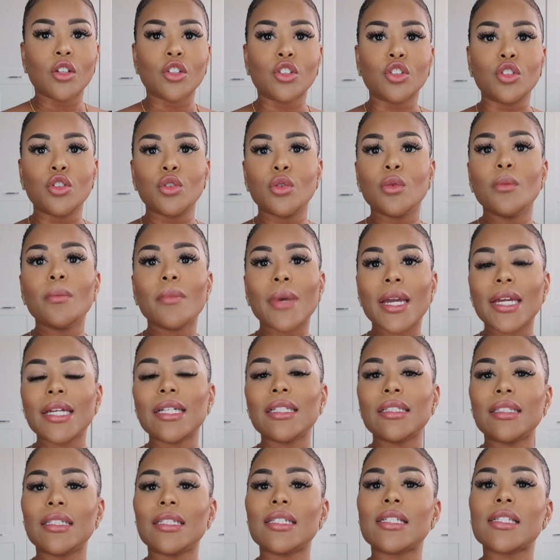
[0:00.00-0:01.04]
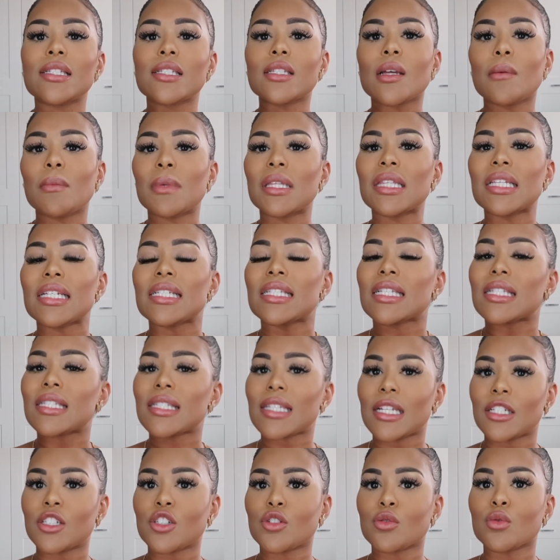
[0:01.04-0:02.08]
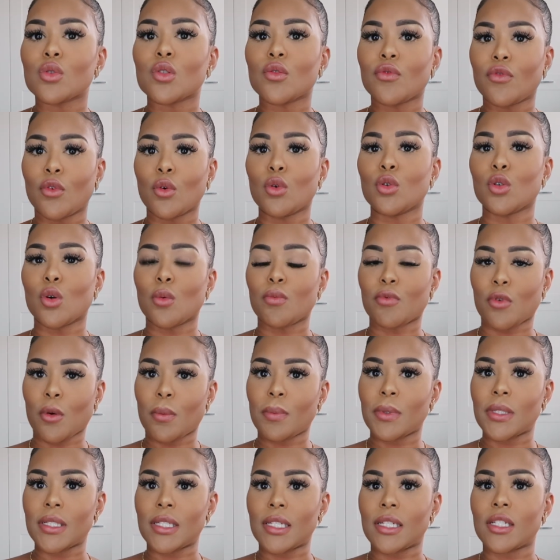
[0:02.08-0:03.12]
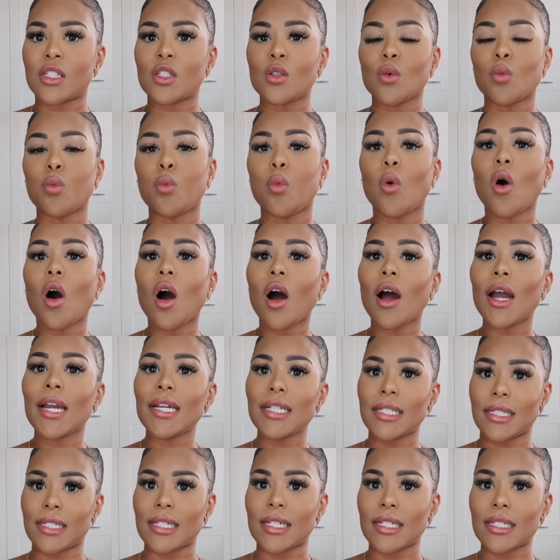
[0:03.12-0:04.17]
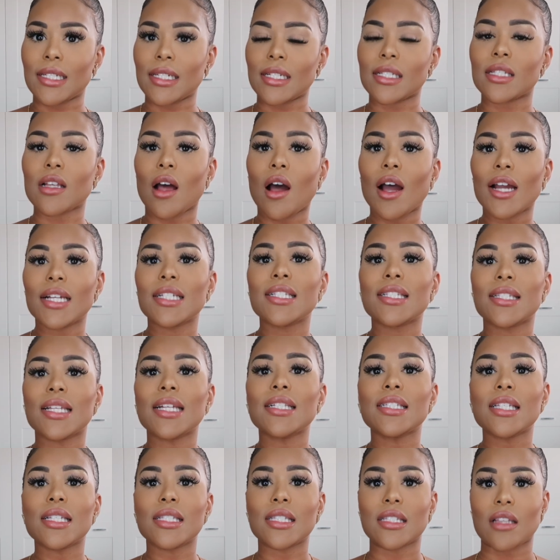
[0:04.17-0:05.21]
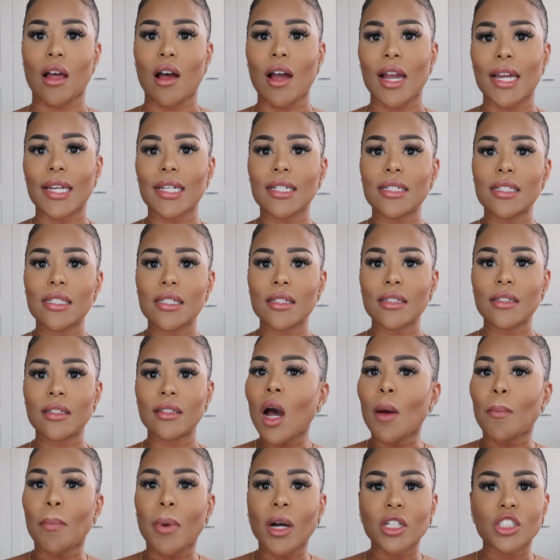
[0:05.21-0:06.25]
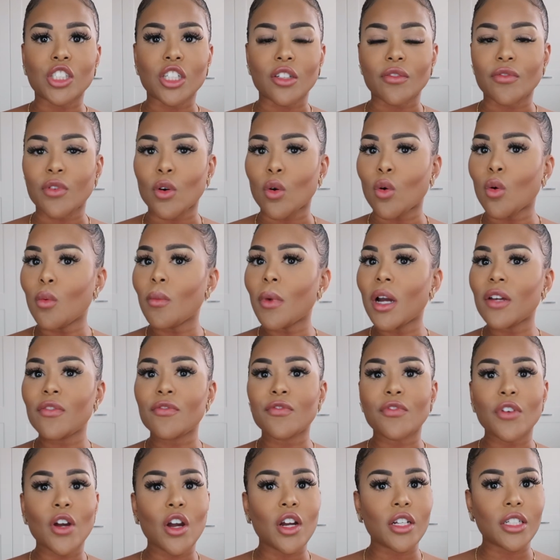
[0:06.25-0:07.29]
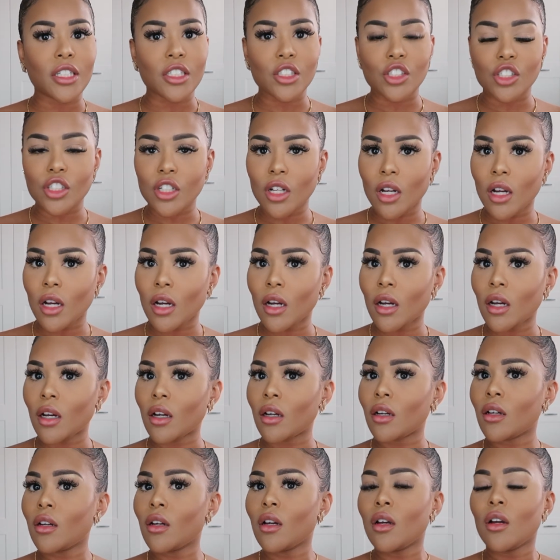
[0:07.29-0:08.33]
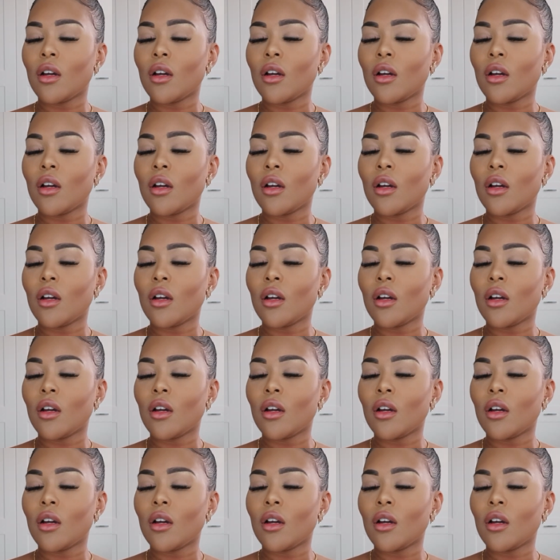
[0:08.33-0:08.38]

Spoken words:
You may need some of these essentials for your property. So what I did is I set aside a budget for all my furniture,